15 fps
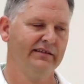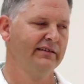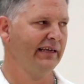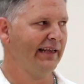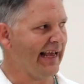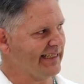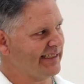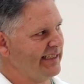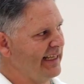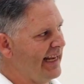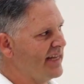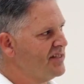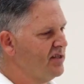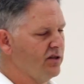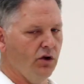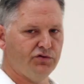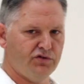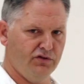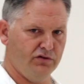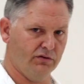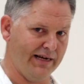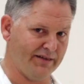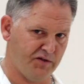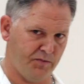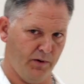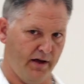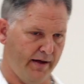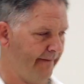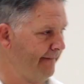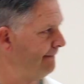It has to go to the right spot,